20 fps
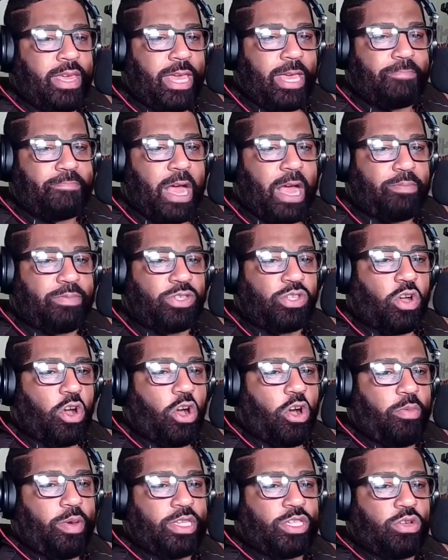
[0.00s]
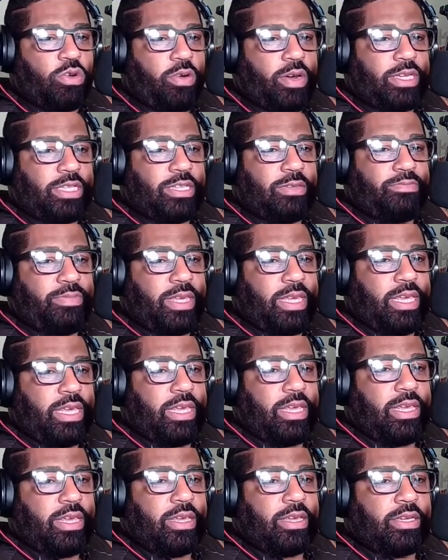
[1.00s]
Hip hop is always going
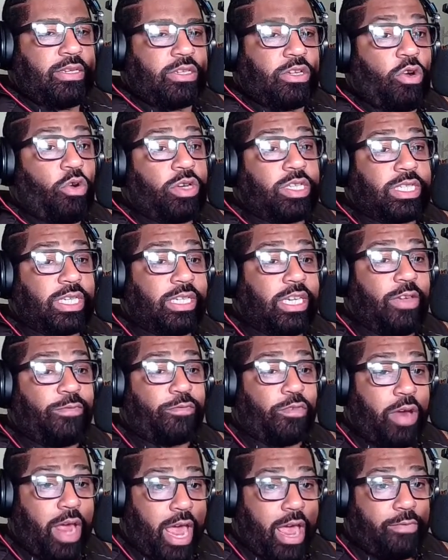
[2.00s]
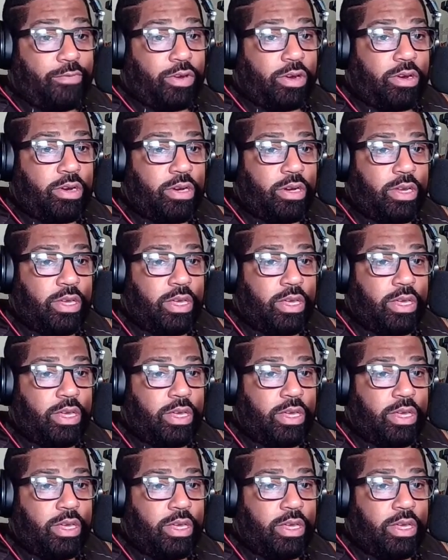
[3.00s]
to live forever.